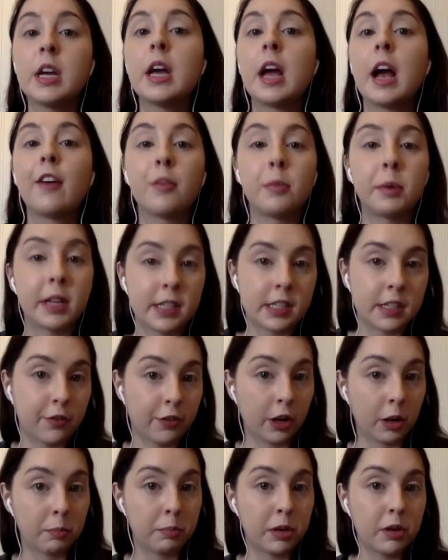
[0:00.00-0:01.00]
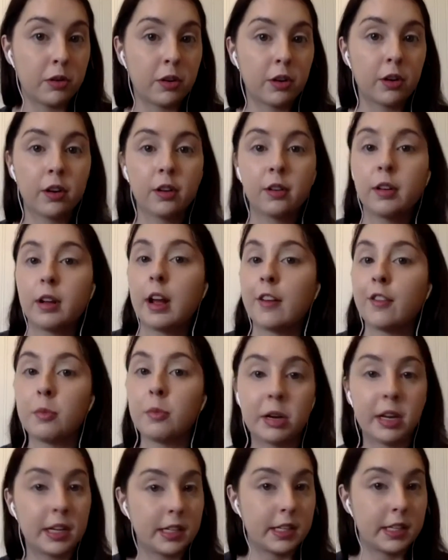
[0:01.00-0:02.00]
everybody has a different computer,
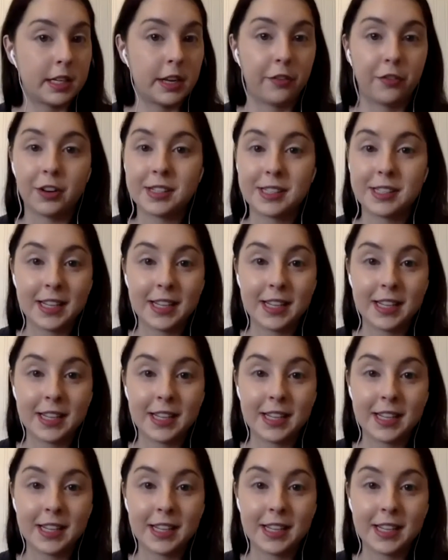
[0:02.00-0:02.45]
everybody has a different